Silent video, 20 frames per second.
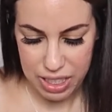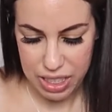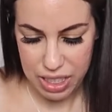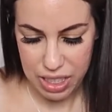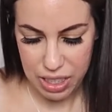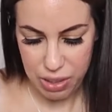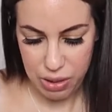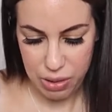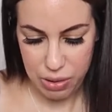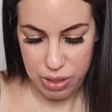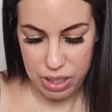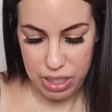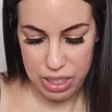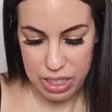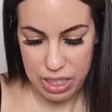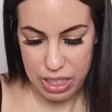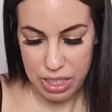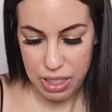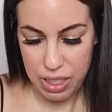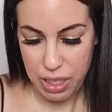So this
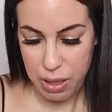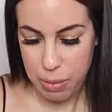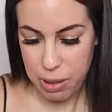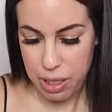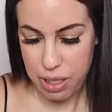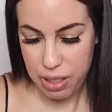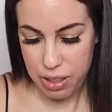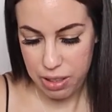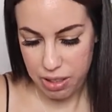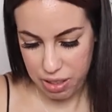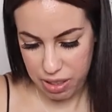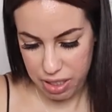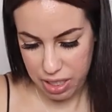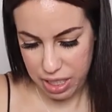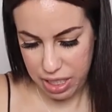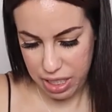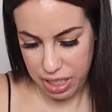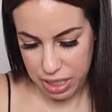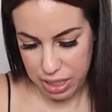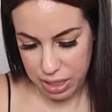is gonna be a
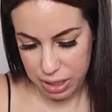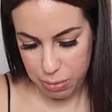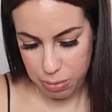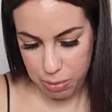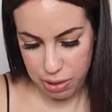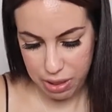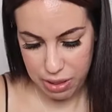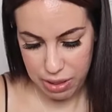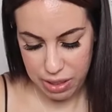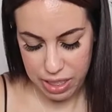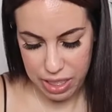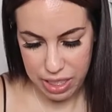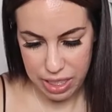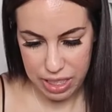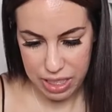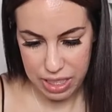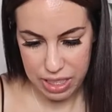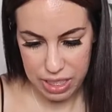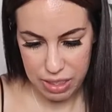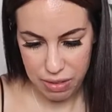learning
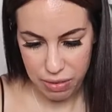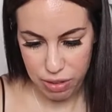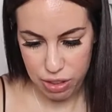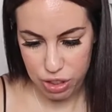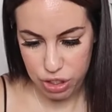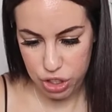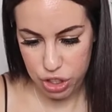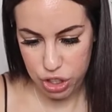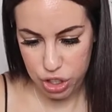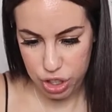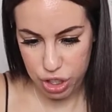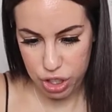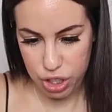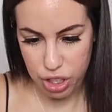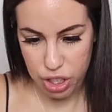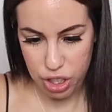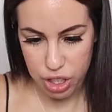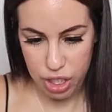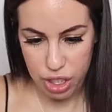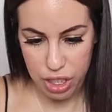experience for
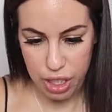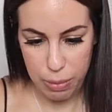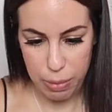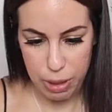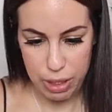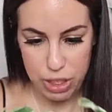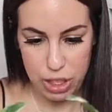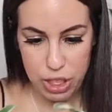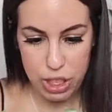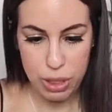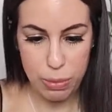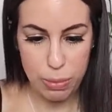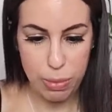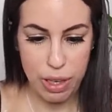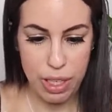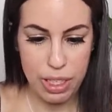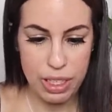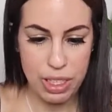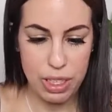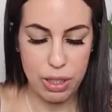sure. I'm actually
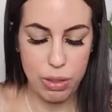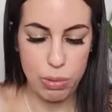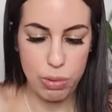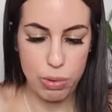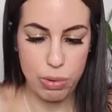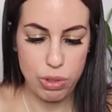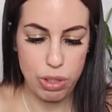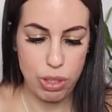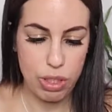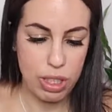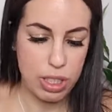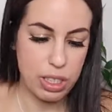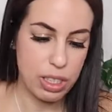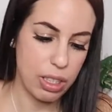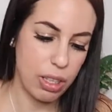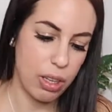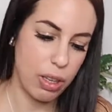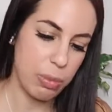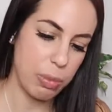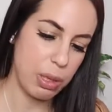surprised that the roots are this
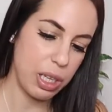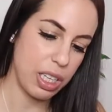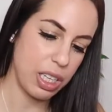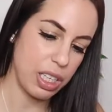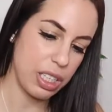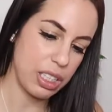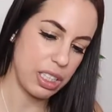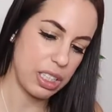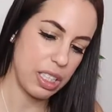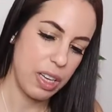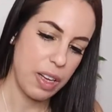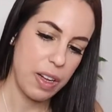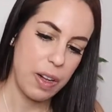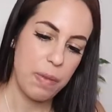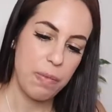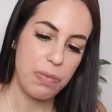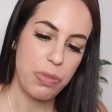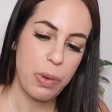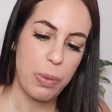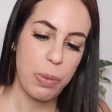long because
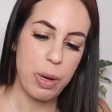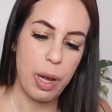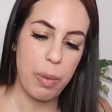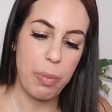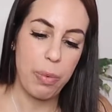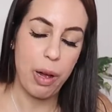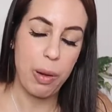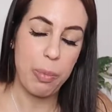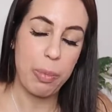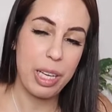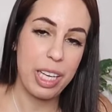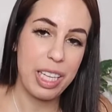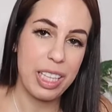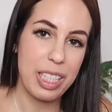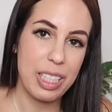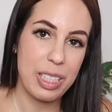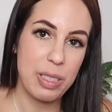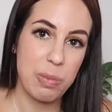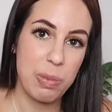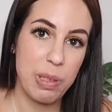when I propagate
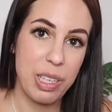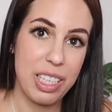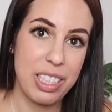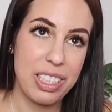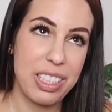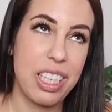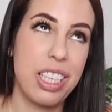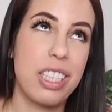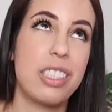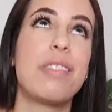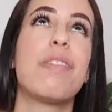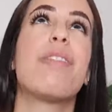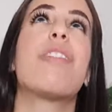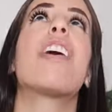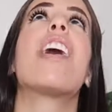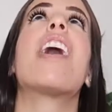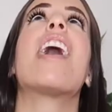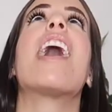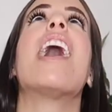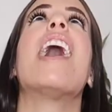this plant, it takes
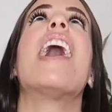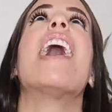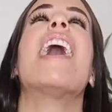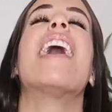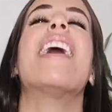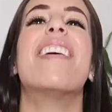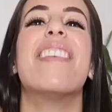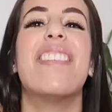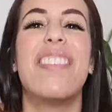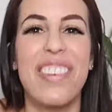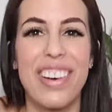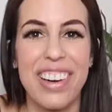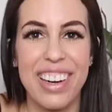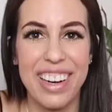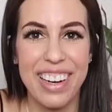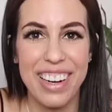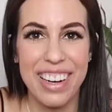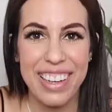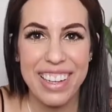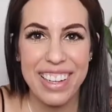
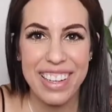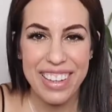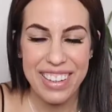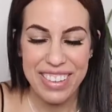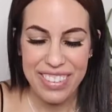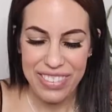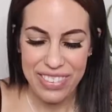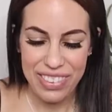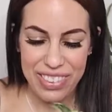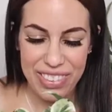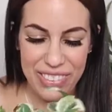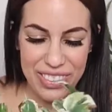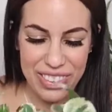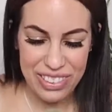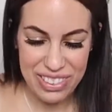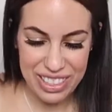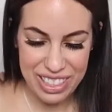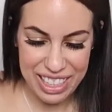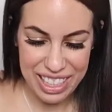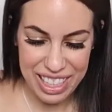forever for the
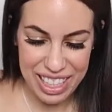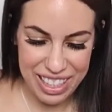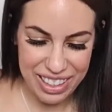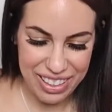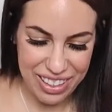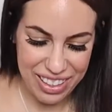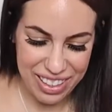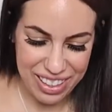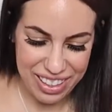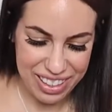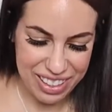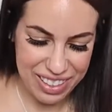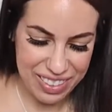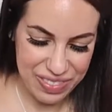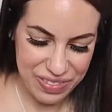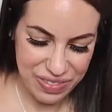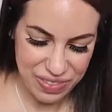roots to get long.